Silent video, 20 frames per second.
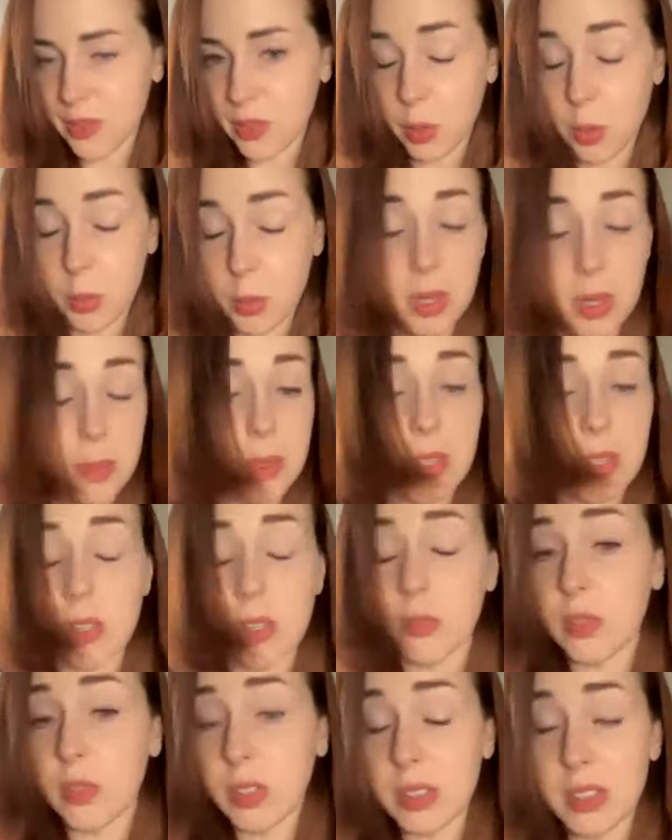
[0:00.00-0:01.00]
or maybe
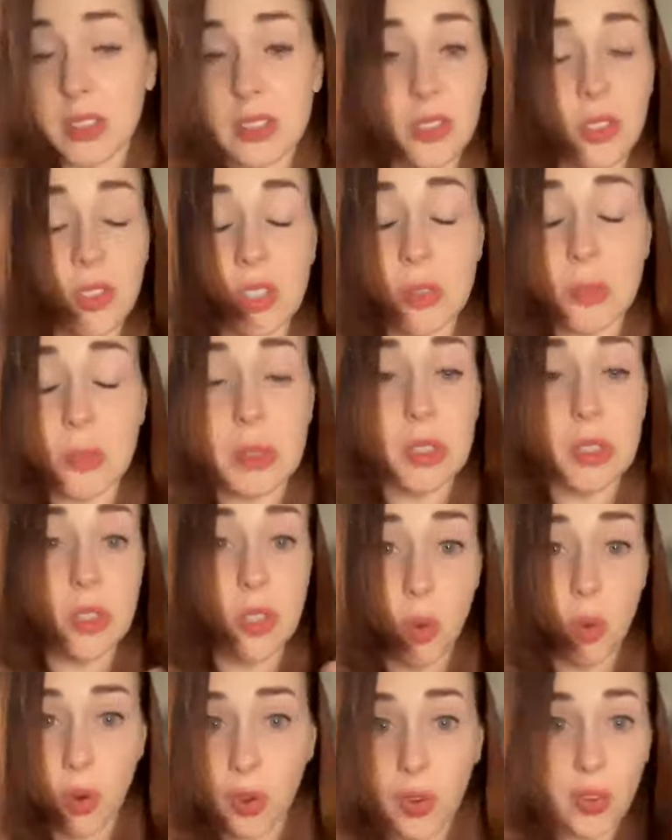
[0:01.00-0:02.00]
their feelings are gonna be
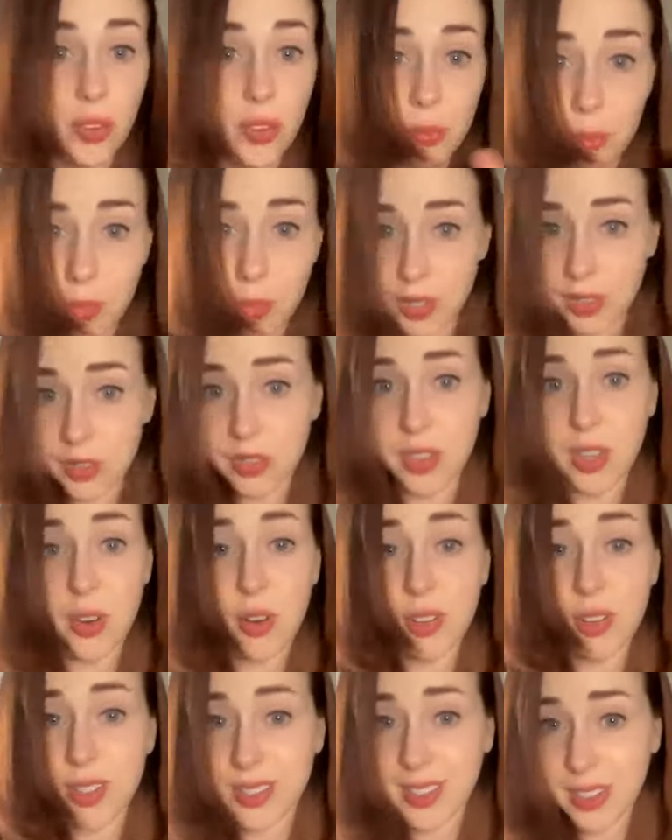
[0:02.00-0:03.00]
so hurt because
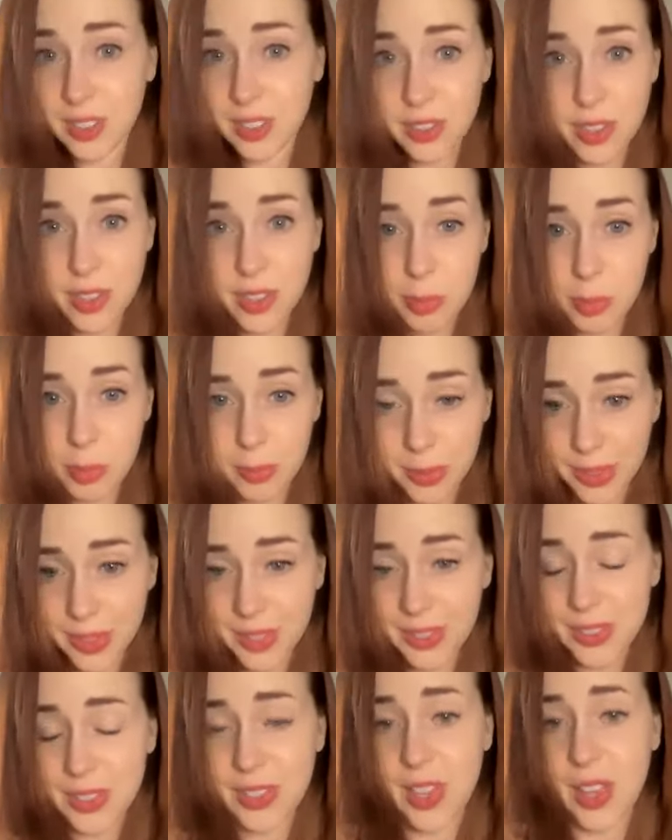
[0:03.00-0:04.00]
they're in an unstable
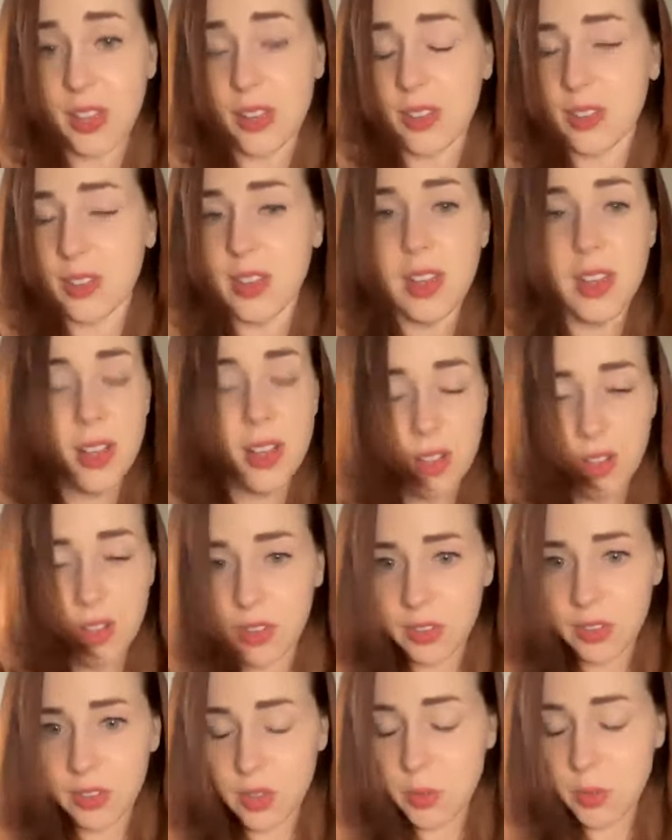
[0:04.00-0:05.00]
place and
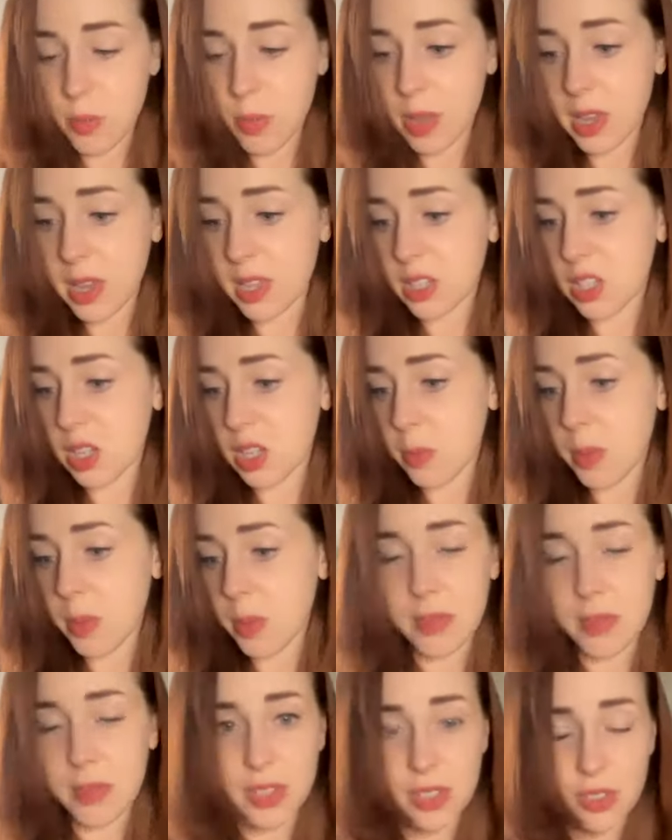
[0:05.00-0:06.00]
you may end up
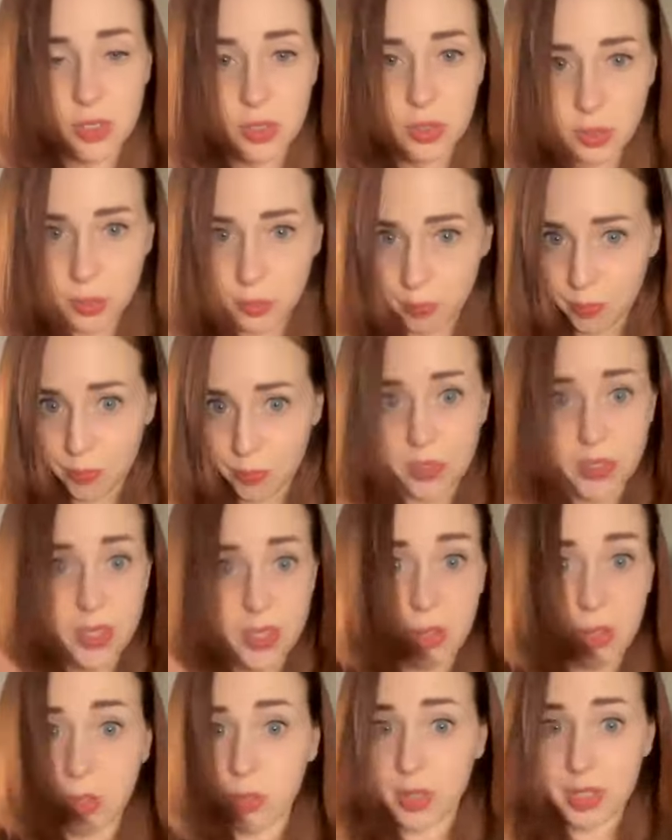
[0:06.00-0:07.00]
having to
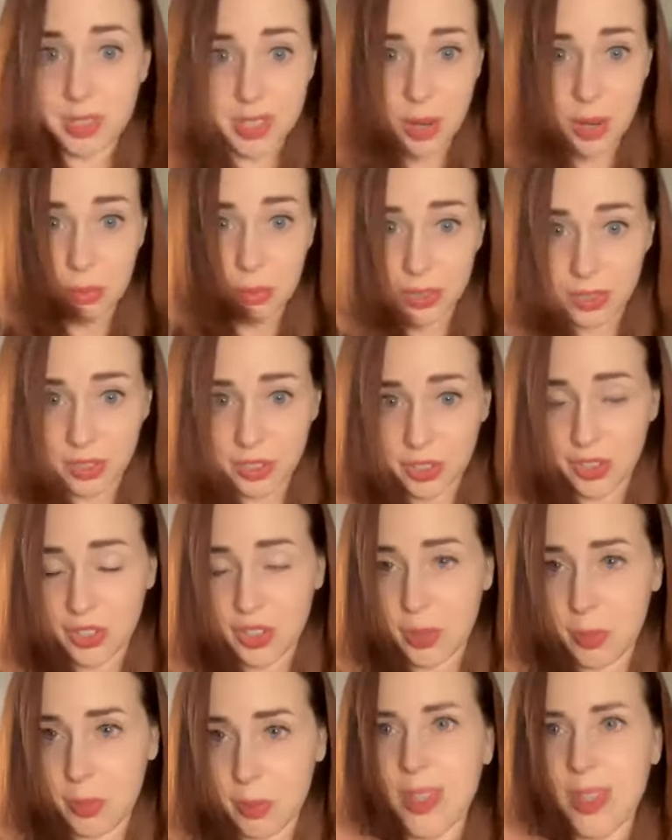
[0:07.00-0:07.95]
sacrifice that relationship.